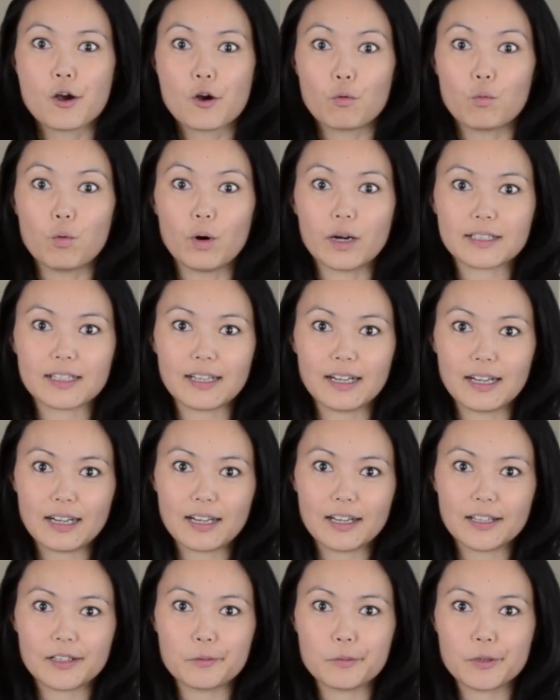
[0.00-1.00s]
what
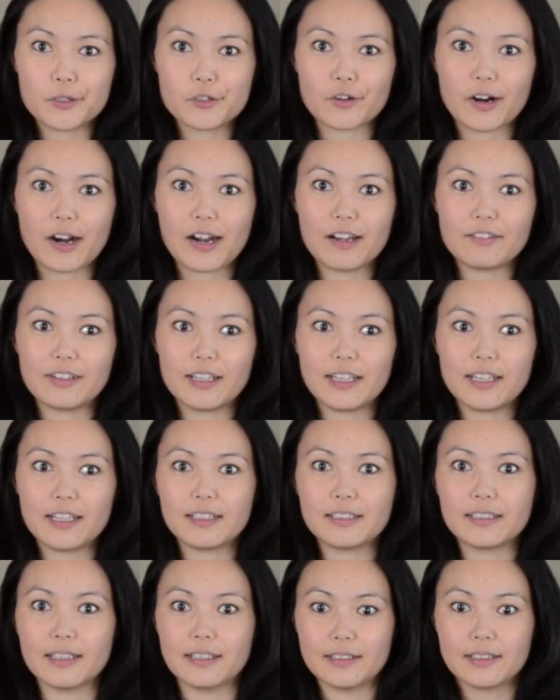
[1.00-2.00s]
car they were
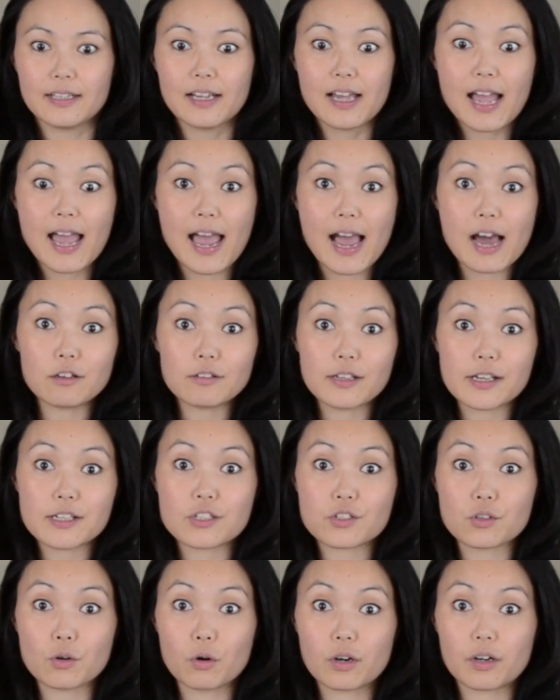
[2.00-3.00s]
driving, and how they
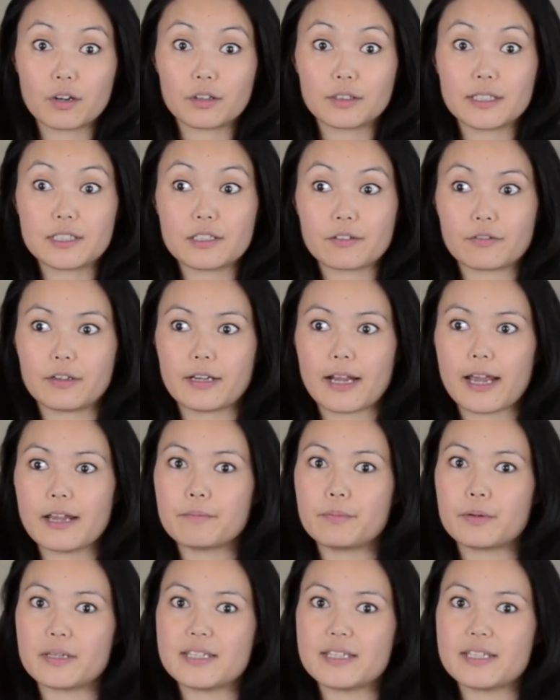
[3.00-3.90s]
saw it on a different angle.